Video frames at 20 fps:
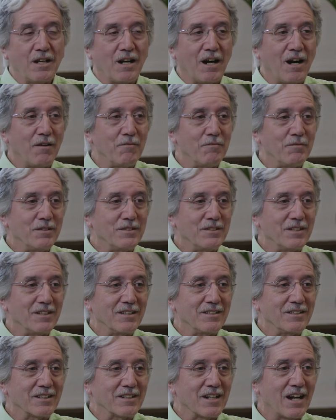Um, the,
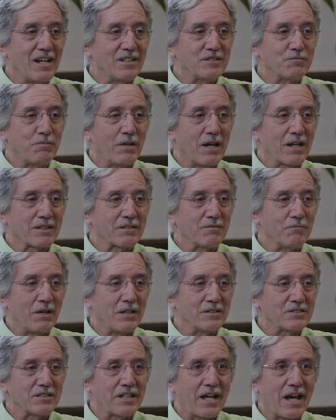the, guys back in
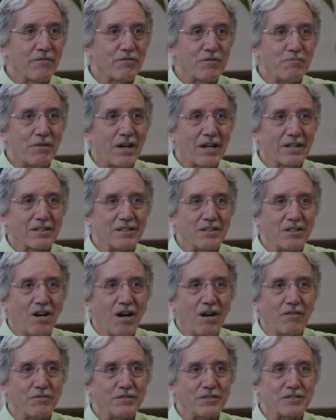my staff and back in the
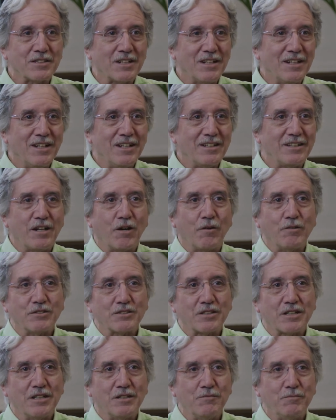office, they
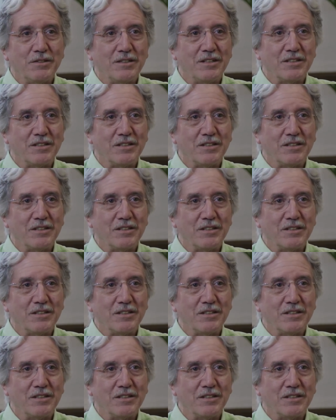always kid me.